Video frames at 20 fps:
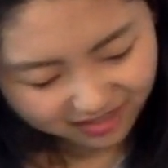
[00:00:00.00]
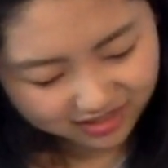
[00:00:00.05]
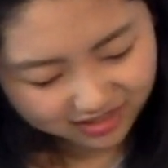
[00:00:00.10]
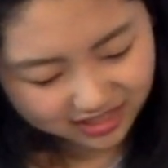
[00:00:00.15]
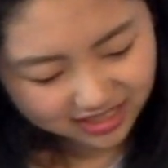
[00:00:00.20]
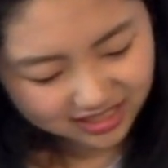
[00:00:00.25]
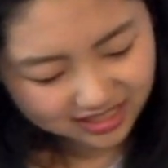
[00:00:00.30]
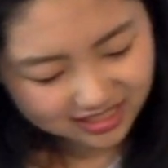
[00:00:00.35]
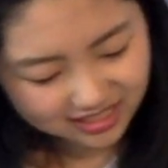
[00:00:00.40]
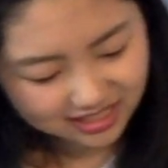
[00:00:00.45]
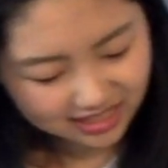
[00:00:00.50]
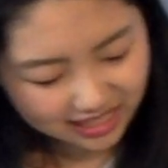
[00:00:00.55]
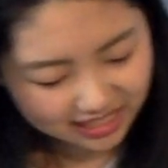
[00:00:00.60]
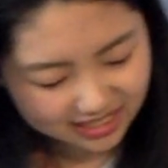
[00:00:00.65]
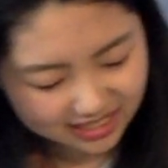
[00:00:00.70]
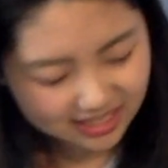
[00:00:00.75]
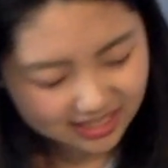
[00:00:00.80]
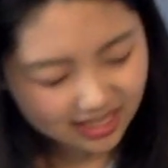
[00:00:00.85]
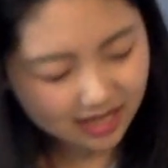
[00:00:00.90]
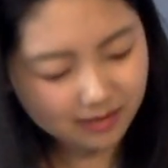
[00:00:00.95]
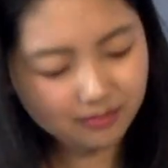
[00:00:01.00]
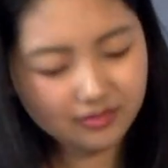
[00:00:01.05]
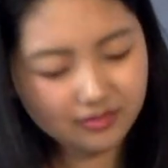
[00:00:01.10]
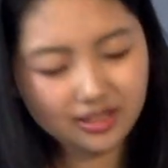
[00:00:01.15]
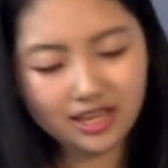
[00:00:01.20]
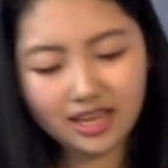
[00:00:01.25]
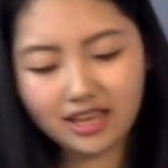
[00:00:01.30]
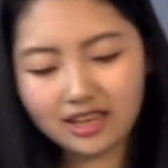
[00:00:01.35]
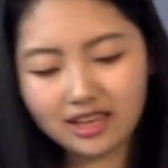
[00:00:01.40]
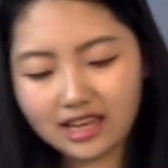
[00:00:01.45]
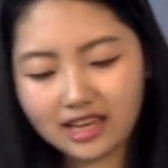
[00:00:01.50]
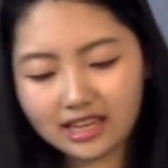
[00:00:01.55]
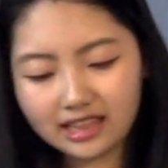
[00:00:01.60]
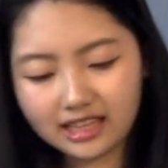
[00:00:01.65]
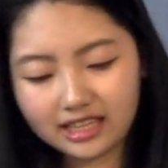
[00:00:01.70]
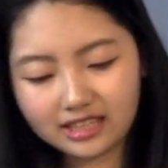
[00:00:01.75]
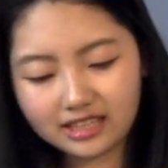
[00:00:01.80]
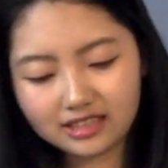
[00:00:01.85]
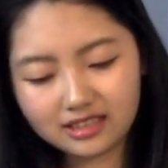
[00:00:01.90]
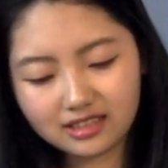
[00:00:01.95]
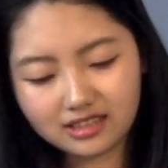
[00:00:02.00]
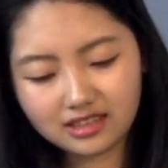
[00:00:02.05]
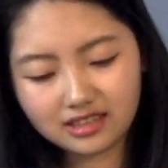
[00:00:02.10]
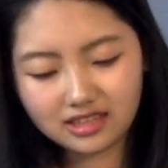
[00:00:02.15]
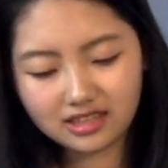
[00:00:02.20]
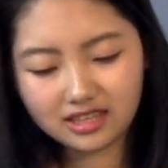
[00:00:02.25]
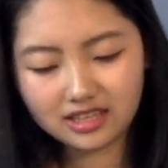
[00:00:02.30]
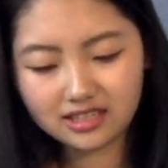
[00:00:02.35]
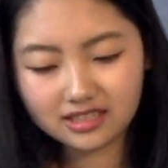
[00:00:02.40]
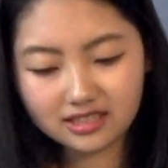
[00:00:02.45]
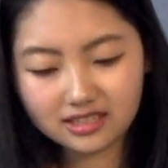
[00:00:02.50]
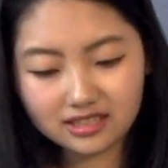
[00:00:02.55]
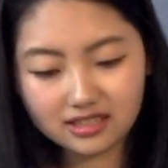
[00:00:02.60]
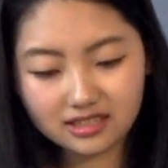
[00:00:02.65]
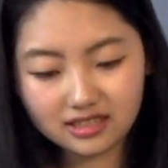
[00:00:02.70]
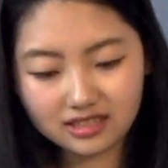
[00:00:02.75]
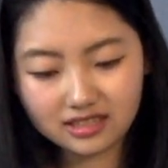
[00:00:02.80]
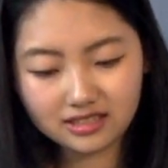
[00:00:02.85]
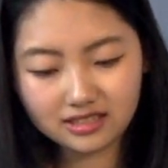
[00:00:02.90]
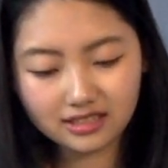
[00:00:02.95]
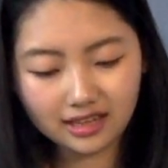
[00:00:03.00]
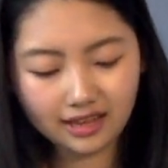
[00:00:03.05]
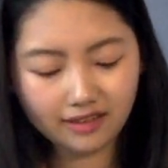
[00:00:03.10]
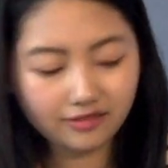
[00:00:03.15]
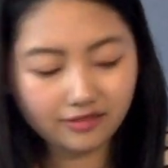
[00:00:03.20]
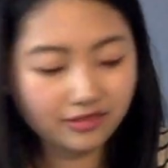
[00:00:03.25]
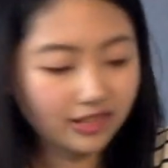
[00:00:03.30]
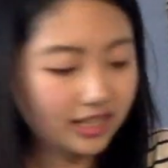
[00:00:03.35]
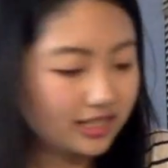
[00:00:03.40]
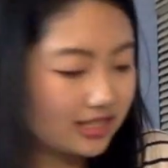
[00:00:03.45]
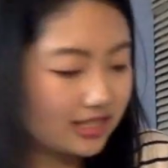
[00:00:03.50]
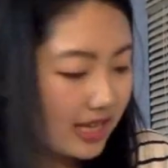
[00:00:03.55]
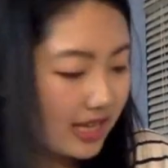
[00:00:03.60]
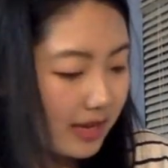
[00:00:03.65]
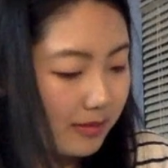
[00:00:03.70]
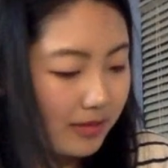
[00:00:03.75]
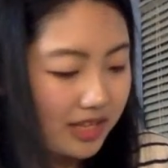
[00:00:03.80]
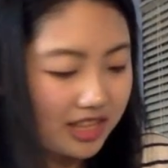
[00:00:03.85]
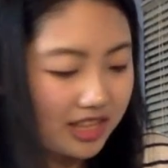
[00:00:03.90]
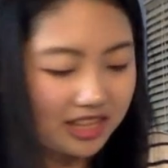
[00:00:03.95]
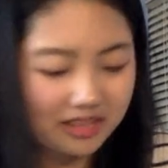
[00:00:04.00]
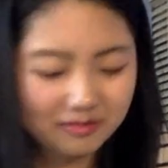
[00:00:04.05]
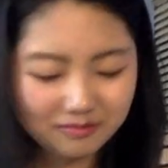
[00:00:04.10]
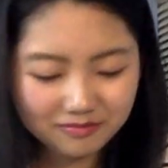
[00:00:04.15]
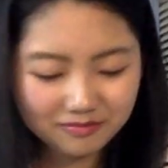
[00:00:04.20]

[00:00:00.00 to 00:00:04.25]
This is less tape. Yay, I like these. These have less tape in them.